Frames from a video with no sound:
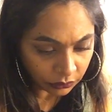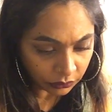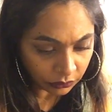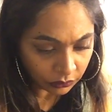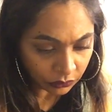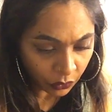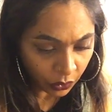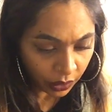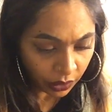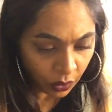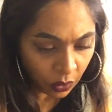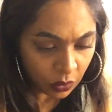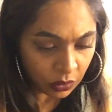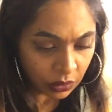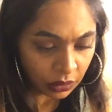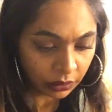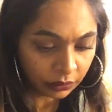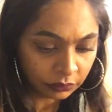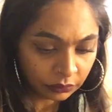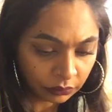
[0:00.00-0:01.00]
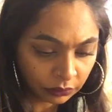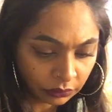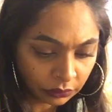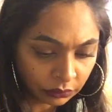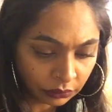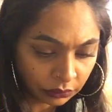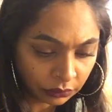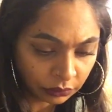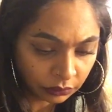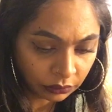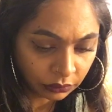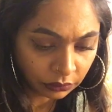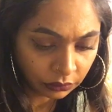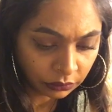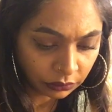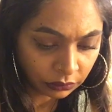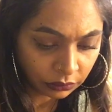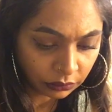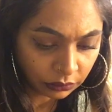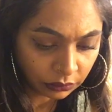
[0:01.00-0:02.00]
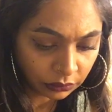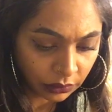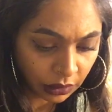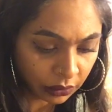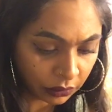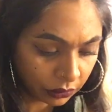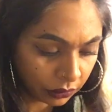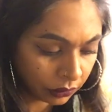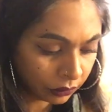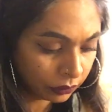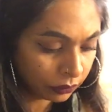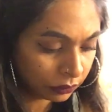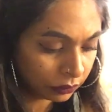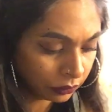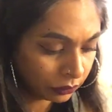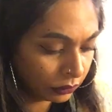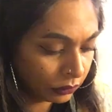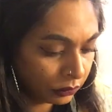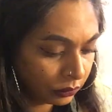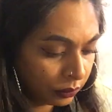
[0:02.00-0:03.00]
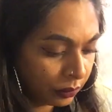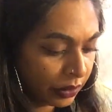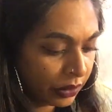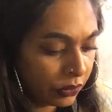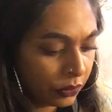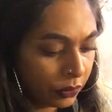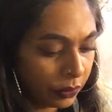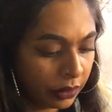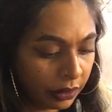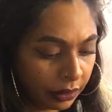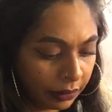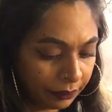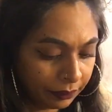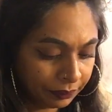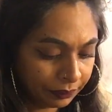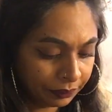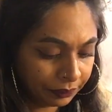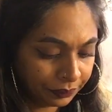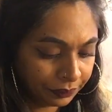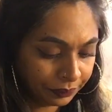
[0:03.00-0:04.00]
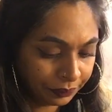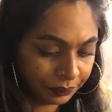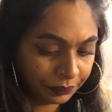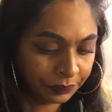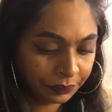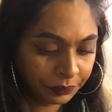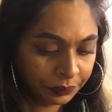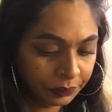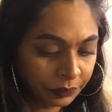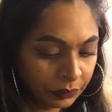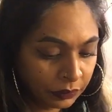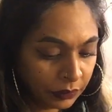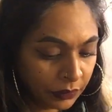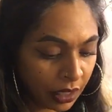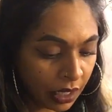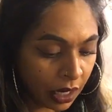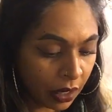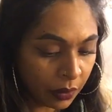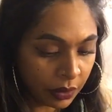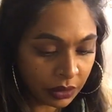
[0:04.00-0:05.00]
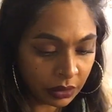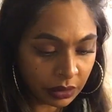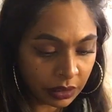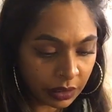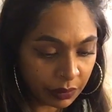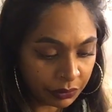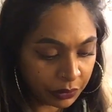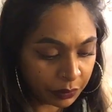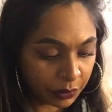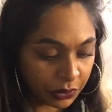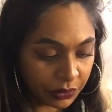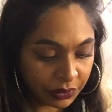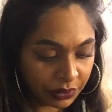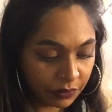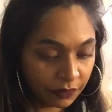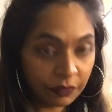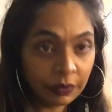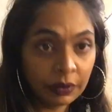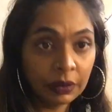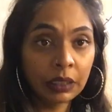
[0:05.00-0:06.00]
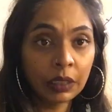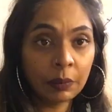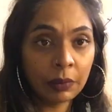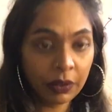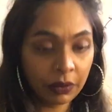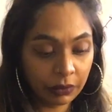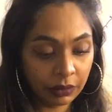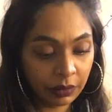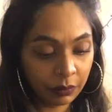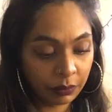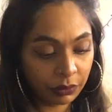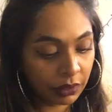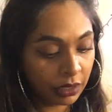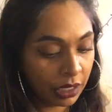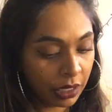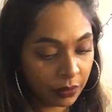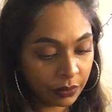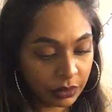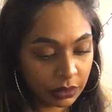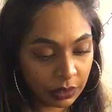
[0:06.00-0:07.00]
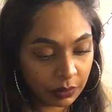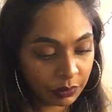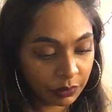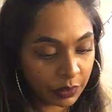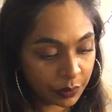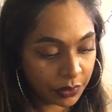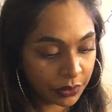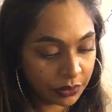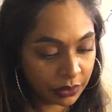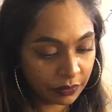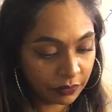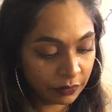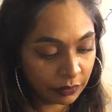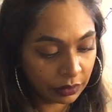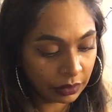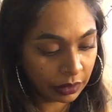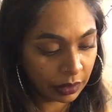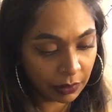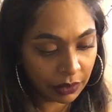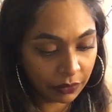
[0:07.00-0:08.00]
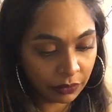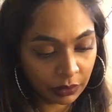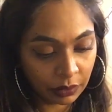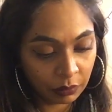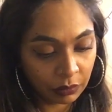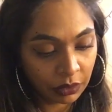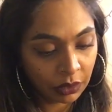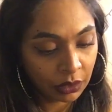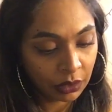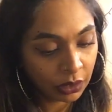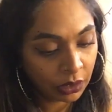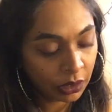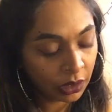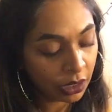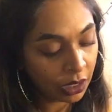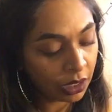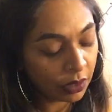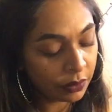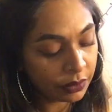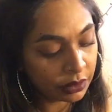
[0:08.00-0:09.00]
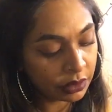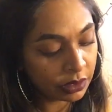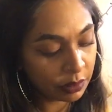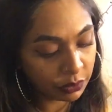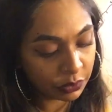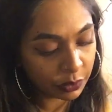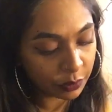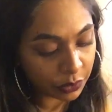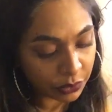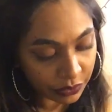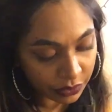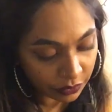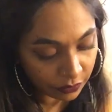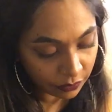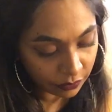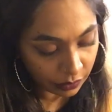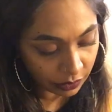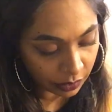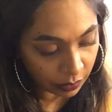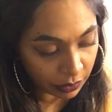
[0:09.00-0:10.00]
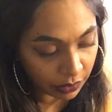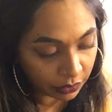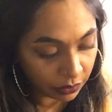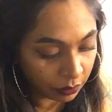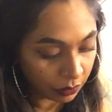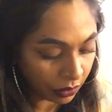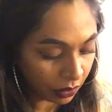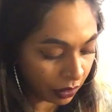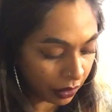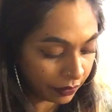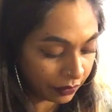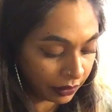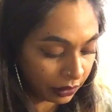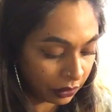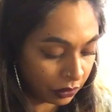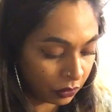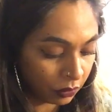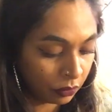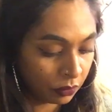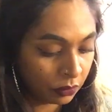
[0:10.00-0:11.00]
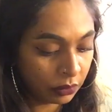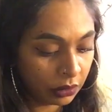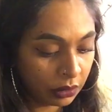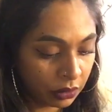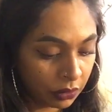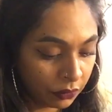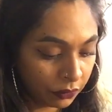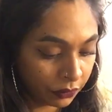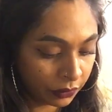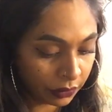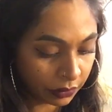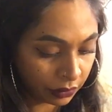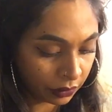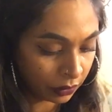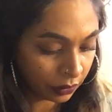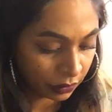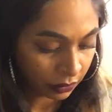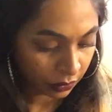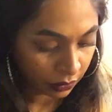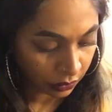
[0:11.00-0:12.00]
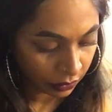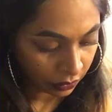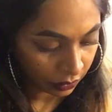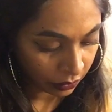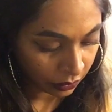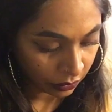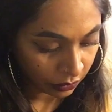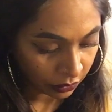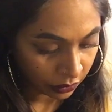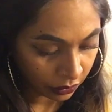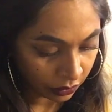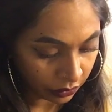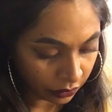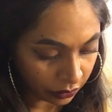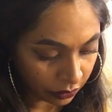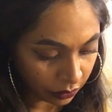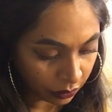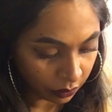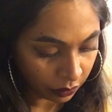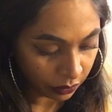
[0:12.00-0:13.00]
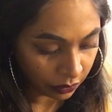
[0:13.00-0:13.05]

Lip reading: Okay, hold on. I don't know. Let me do it again. How is Libra's person feeling about Libra? How is Libra's person feeling about them? How is Libra's person feeling about them? Oh, thank you. Thank you for a little...